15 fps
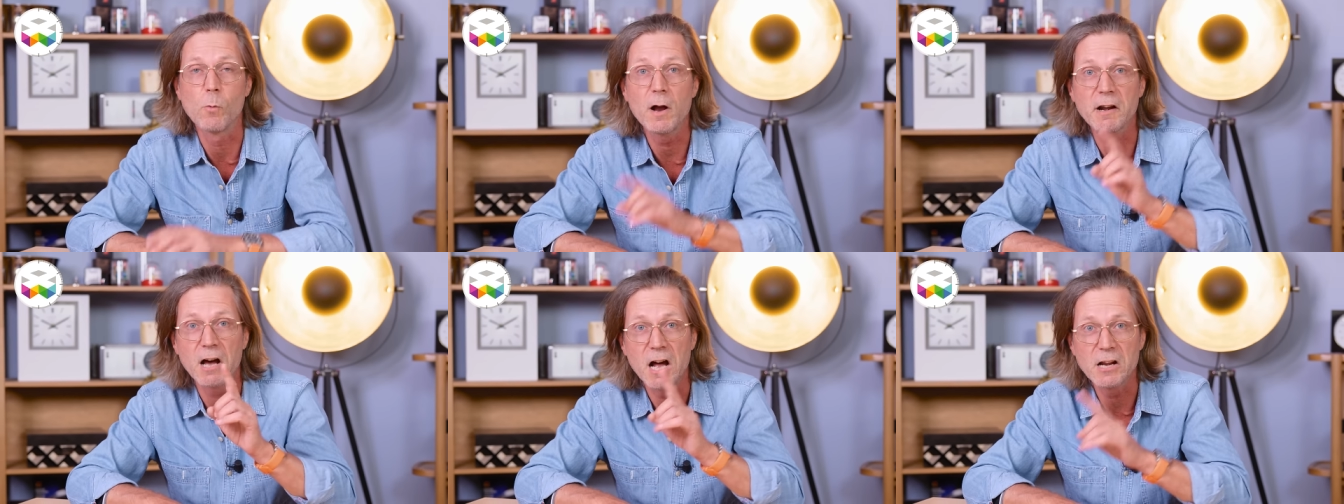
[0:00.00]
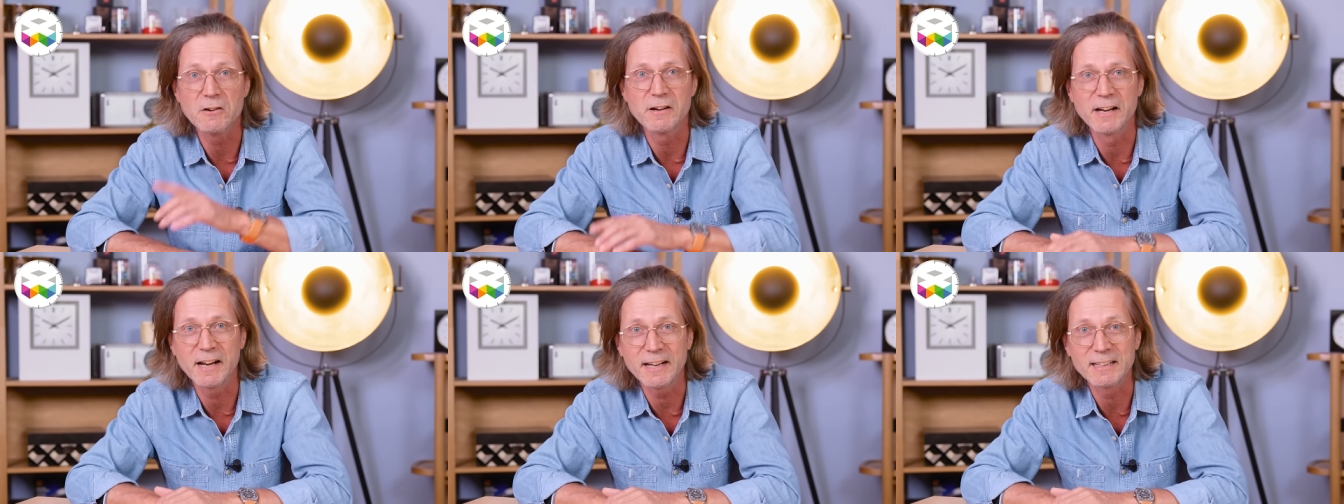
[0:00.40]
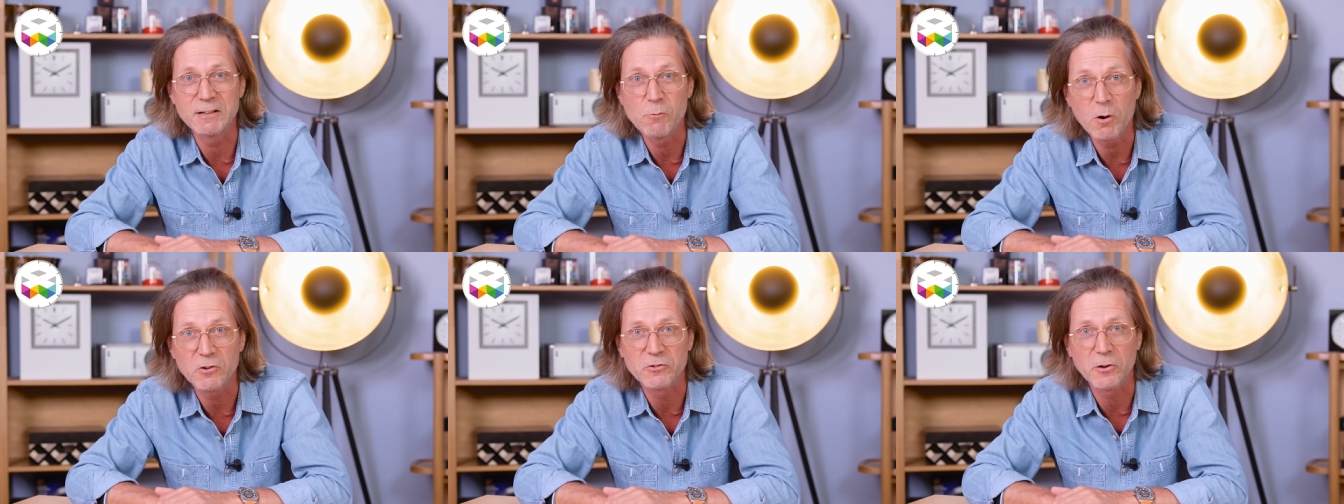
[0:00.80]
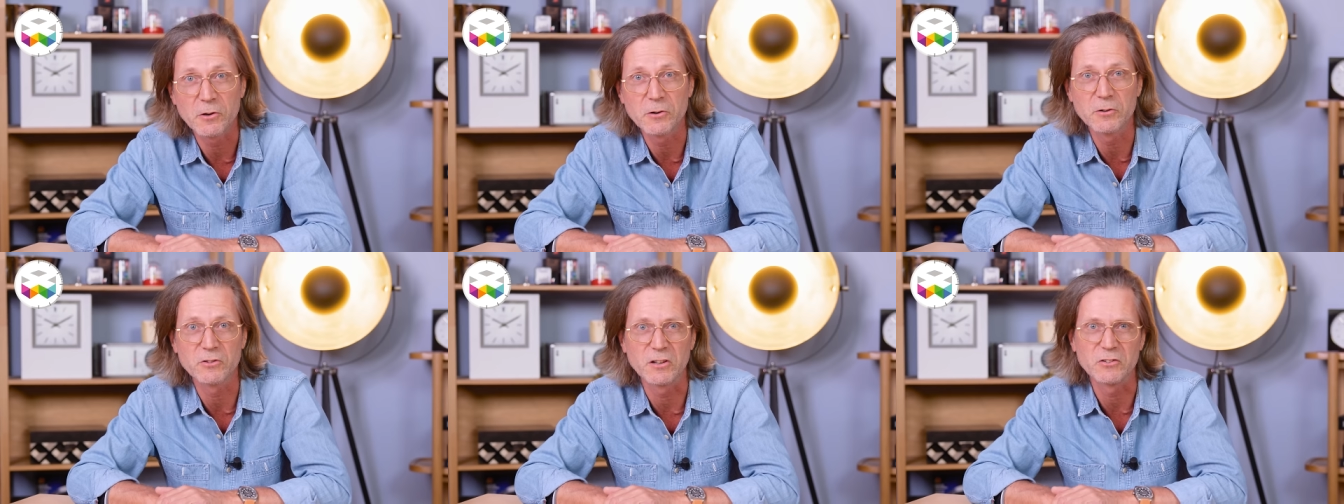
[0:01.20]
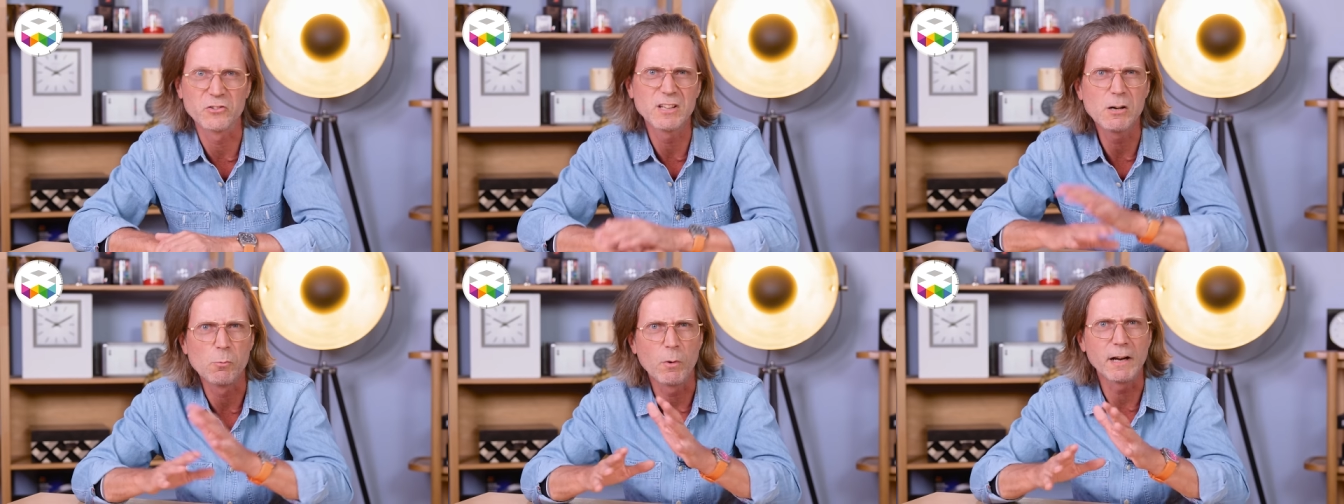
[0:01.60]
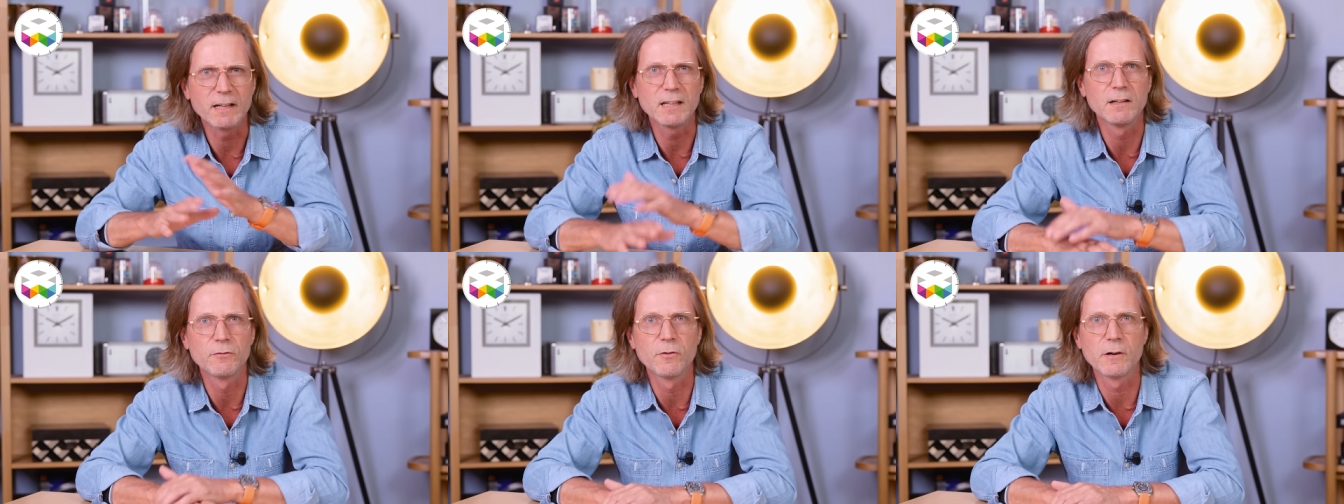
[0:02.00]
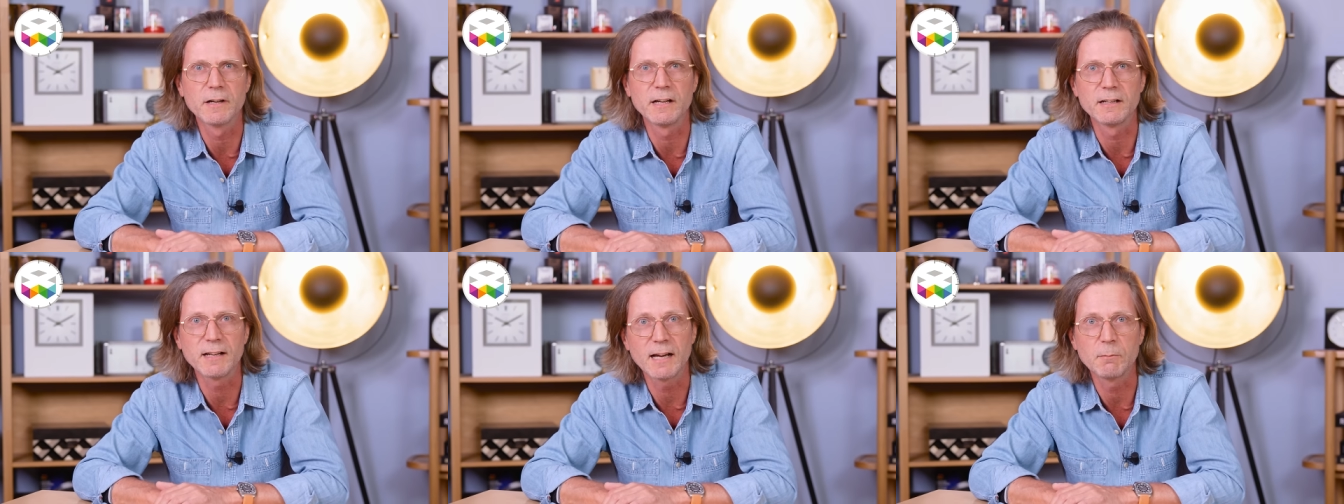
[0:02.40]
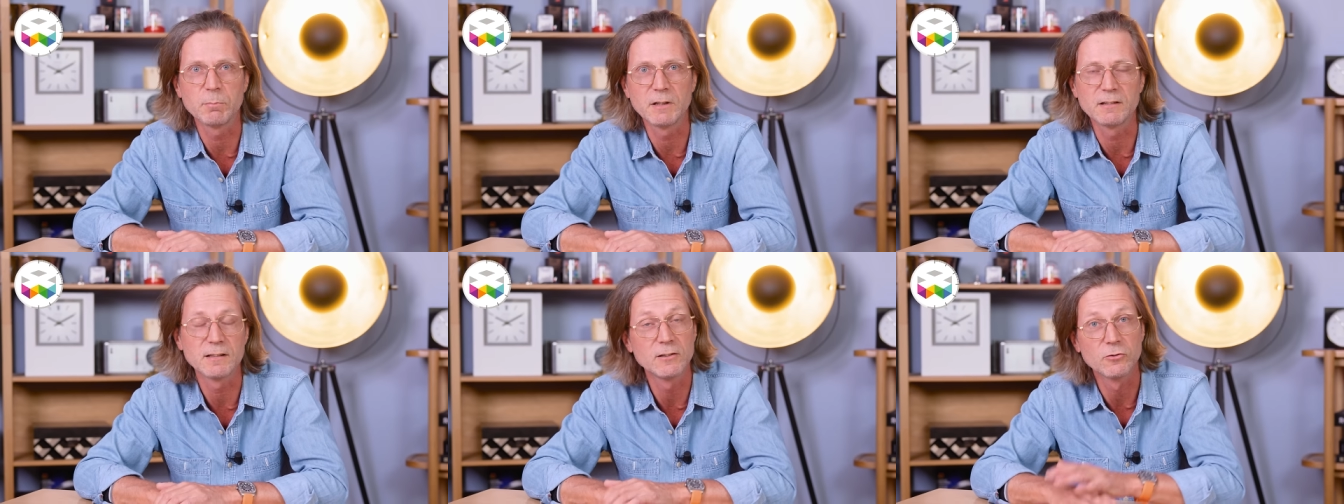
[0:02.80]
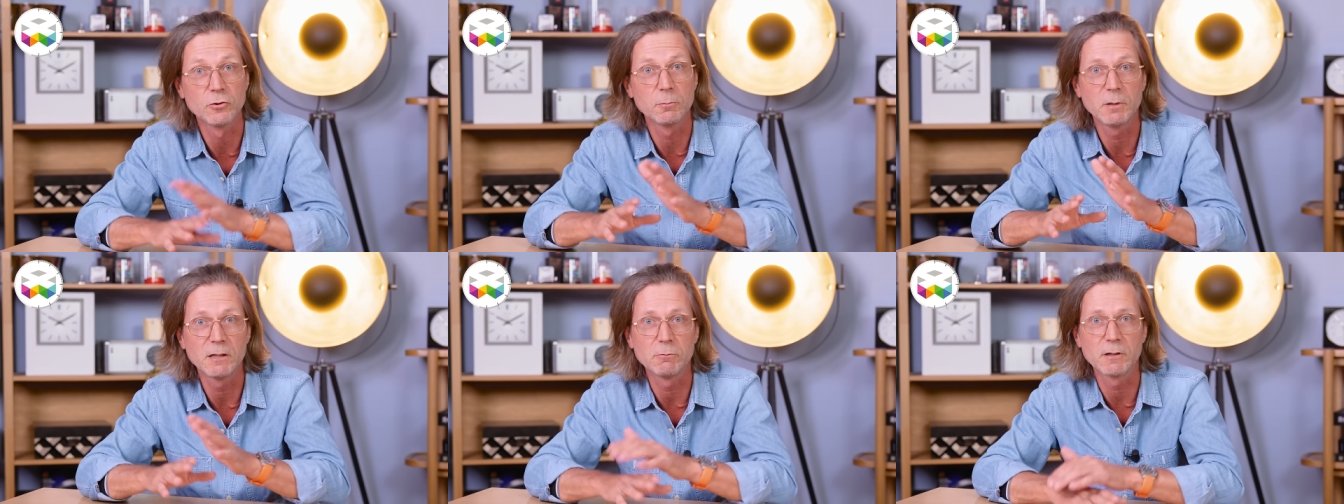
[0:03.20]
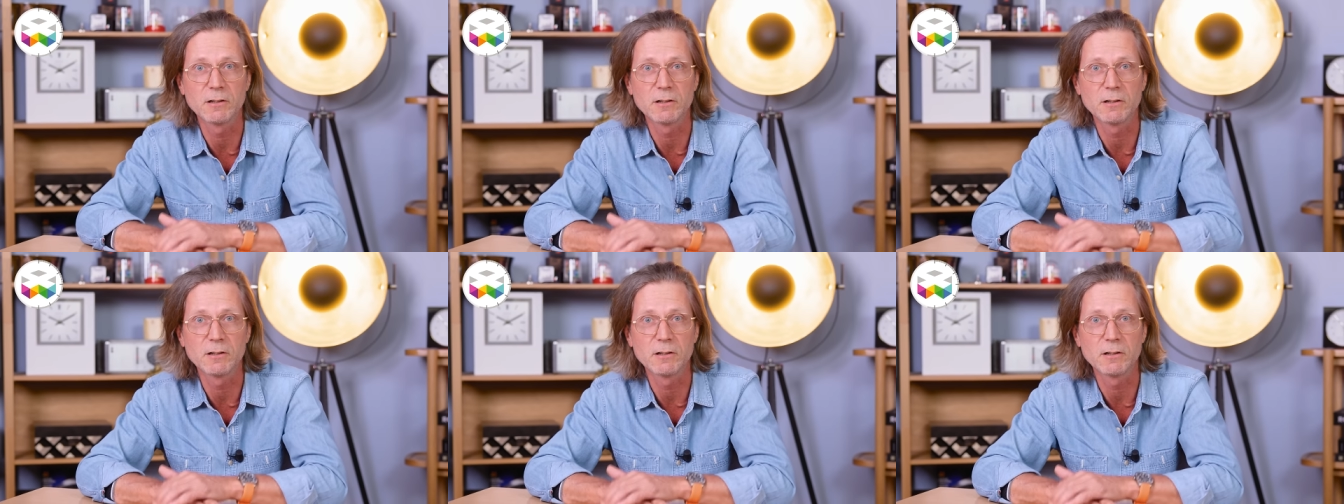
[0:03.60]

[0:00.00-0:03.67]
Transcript: 190 watch owners are still waiting for their timepieces to be